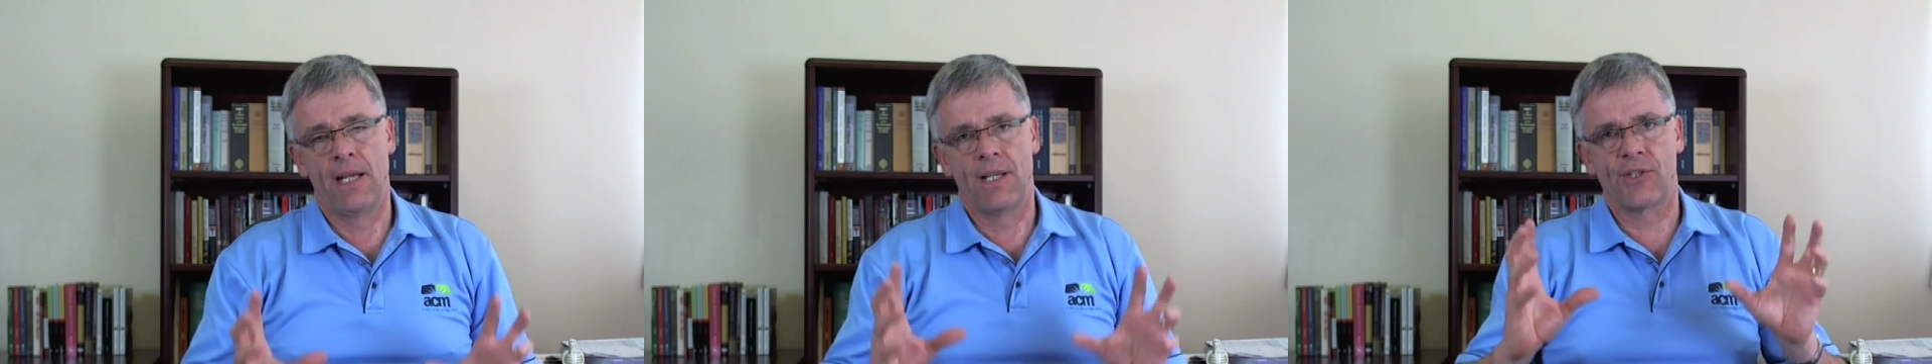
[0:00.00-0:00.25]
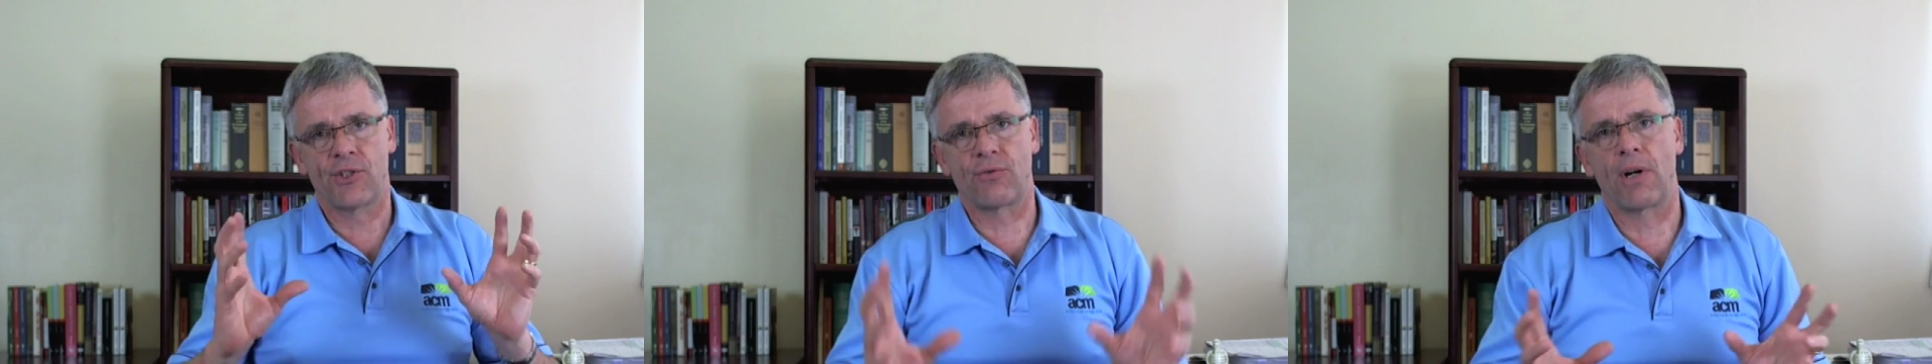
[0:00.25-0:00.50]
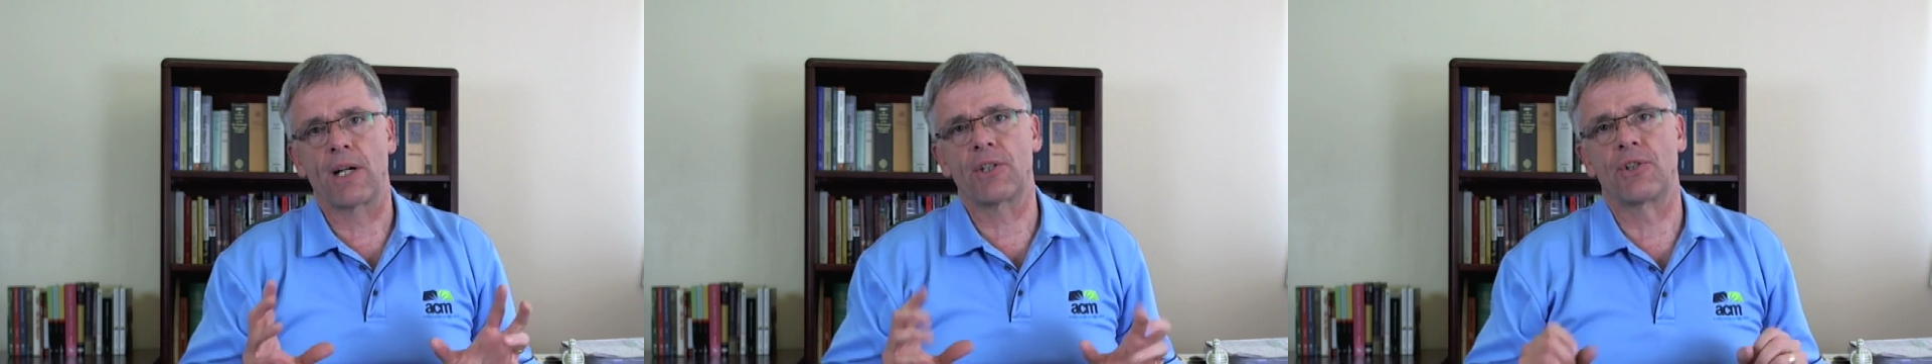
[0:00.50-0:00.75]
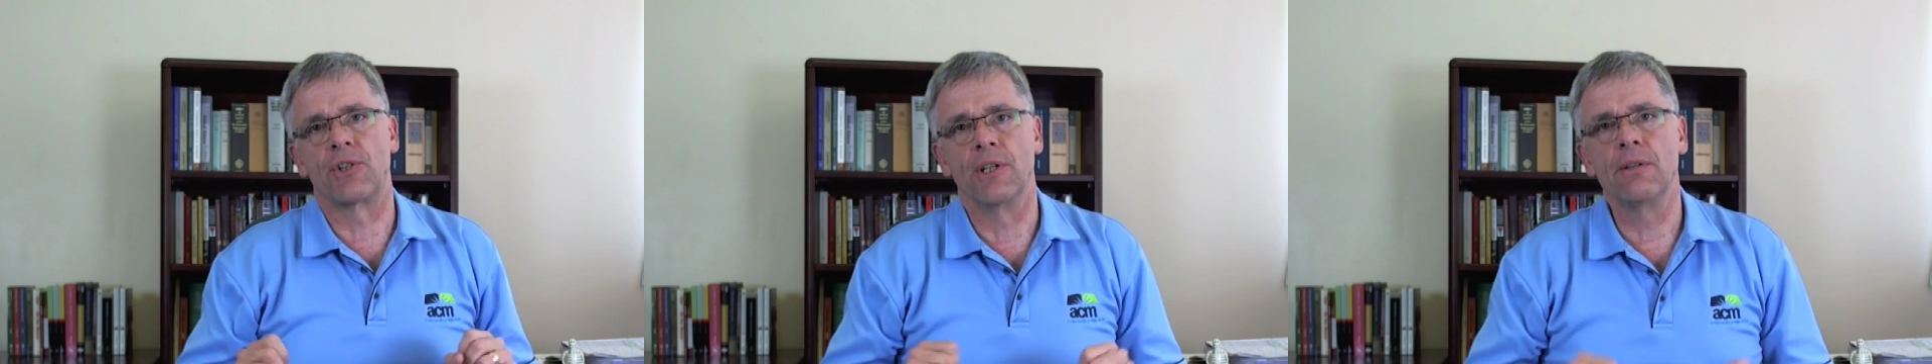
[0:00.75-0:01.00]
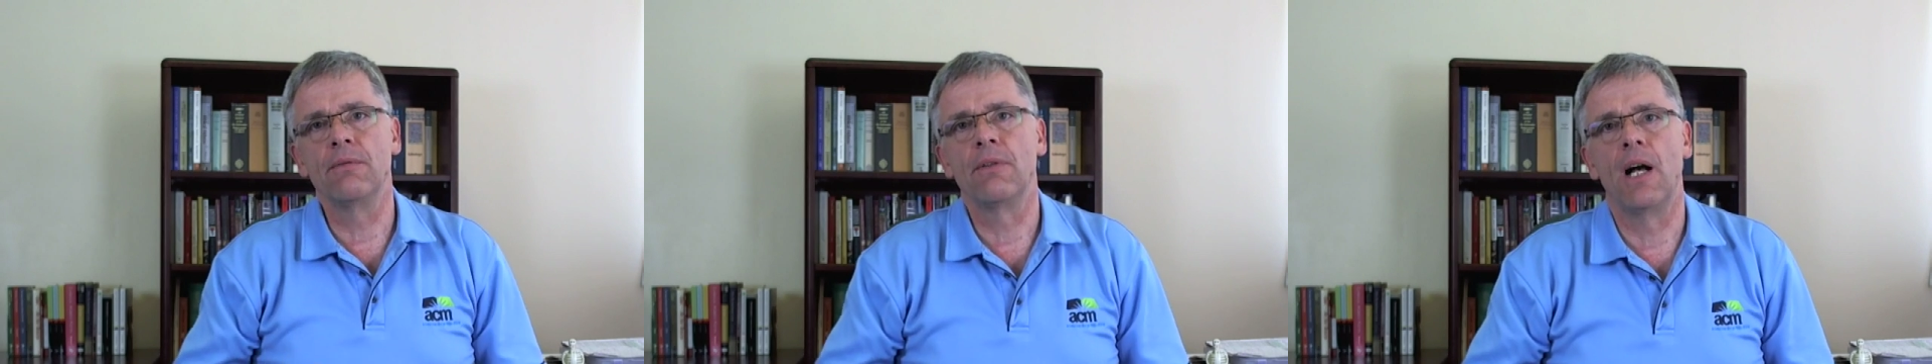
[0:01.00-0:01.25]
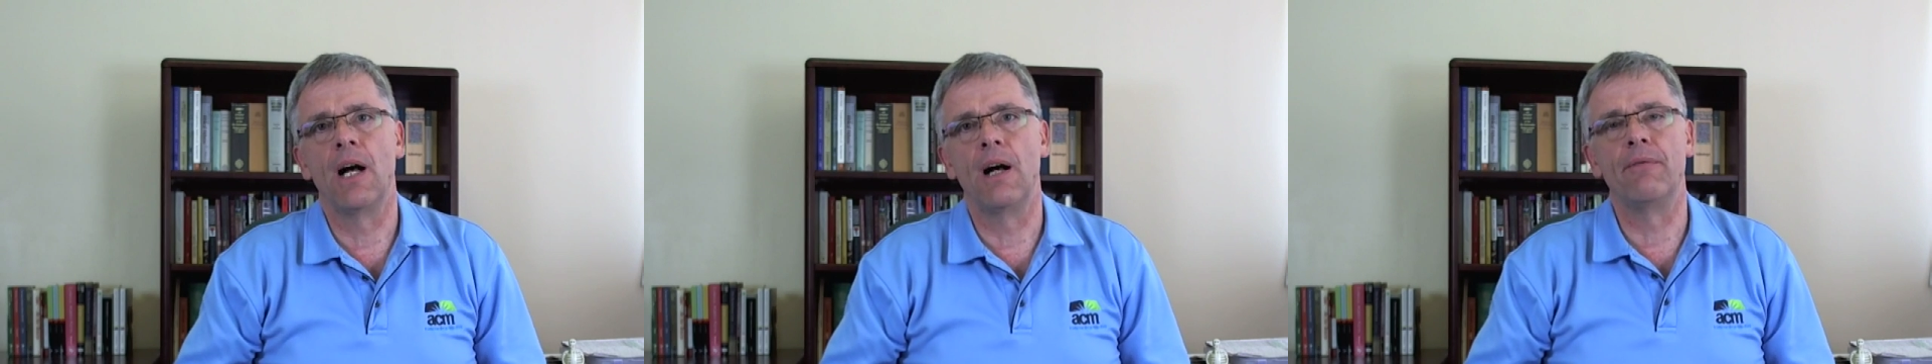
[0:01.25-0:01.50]
structure
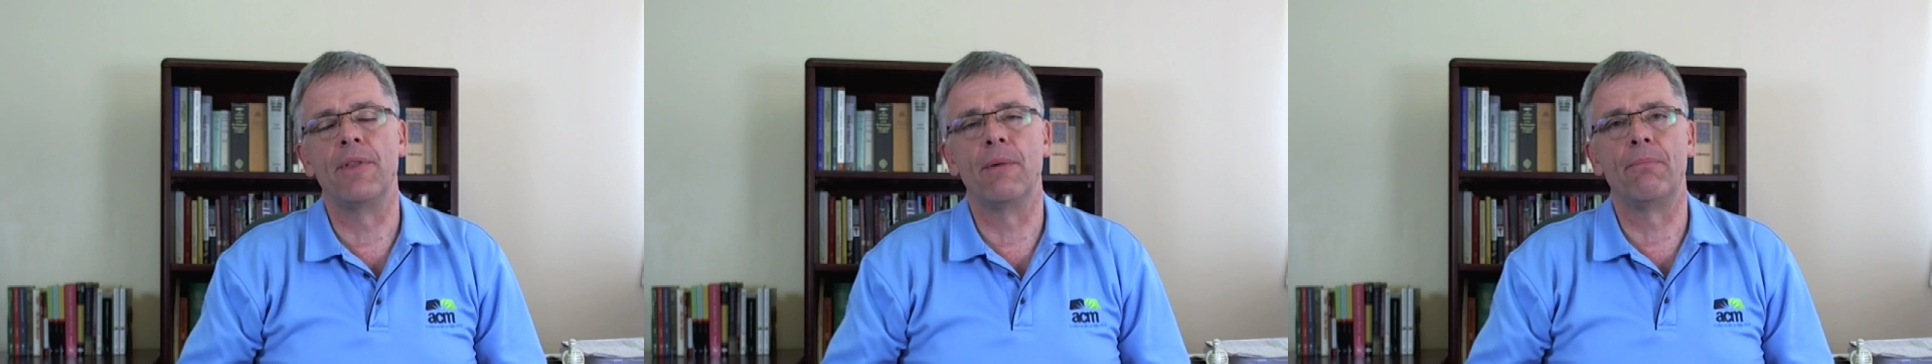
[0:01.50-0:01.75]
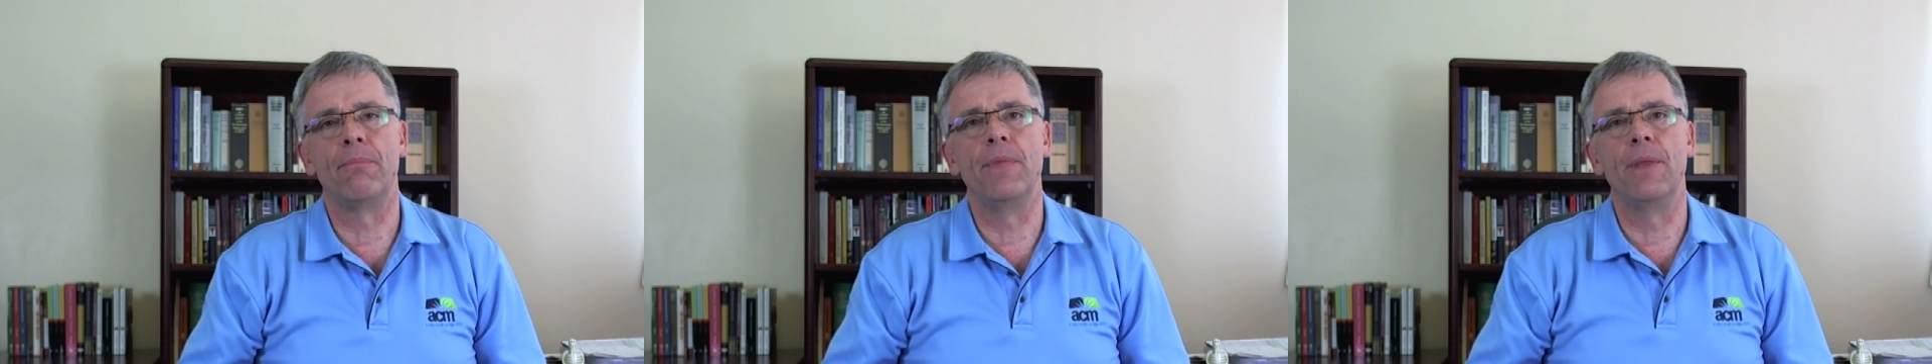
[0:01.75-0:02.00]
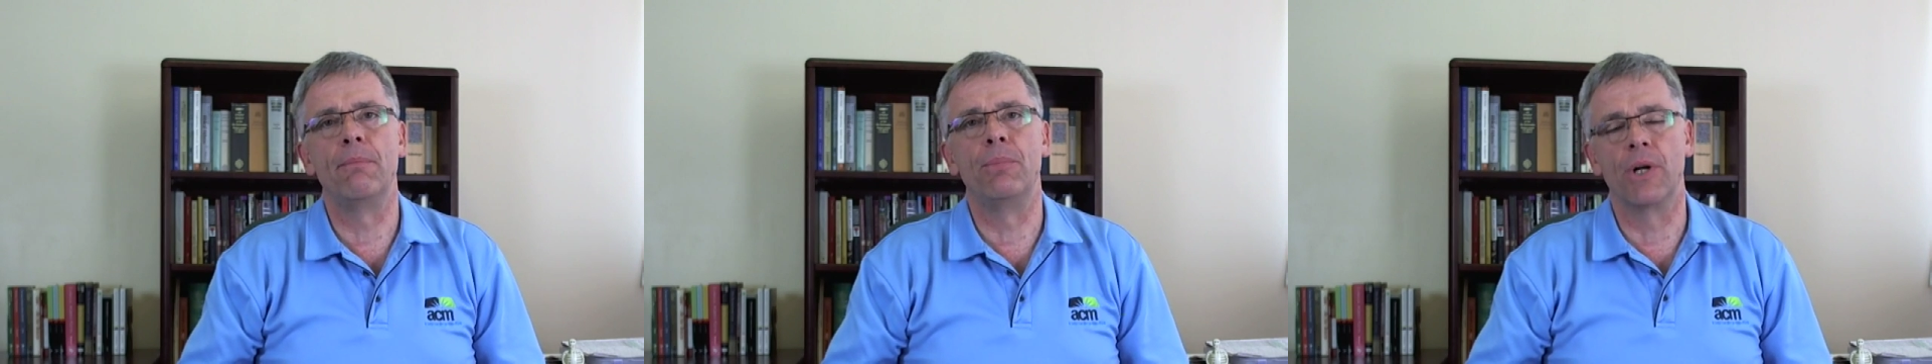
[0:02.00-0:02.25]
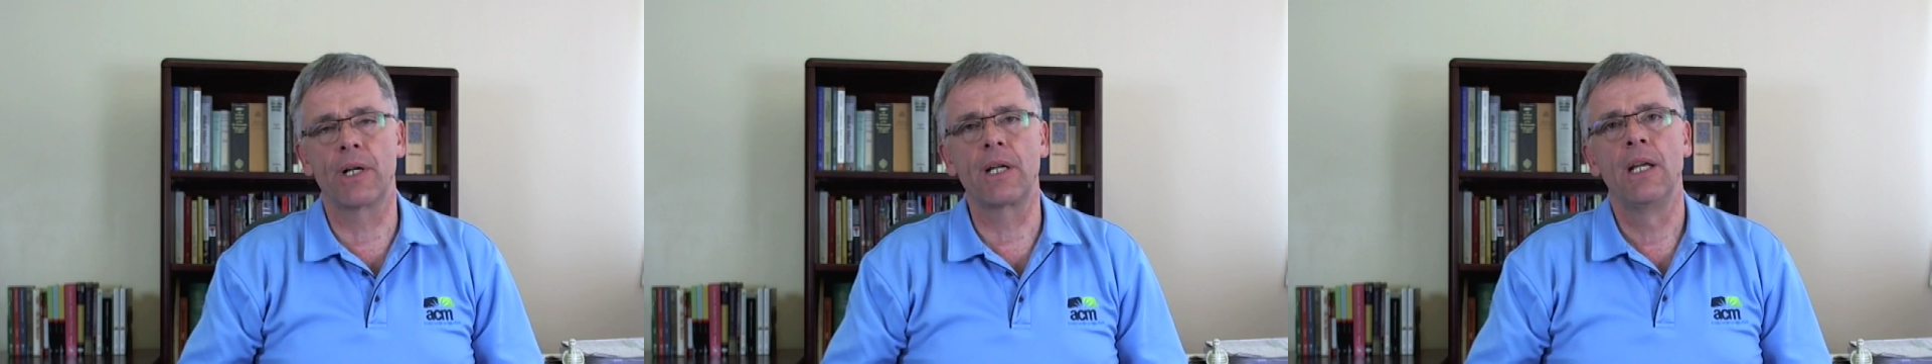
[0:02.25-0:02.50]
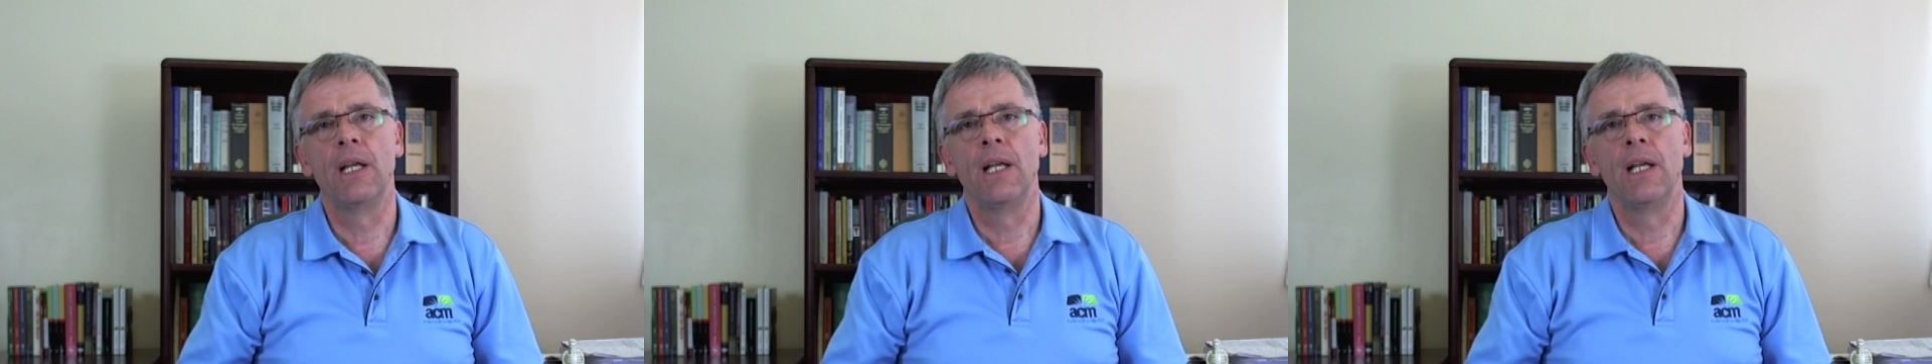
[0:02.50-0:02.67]
of the, the book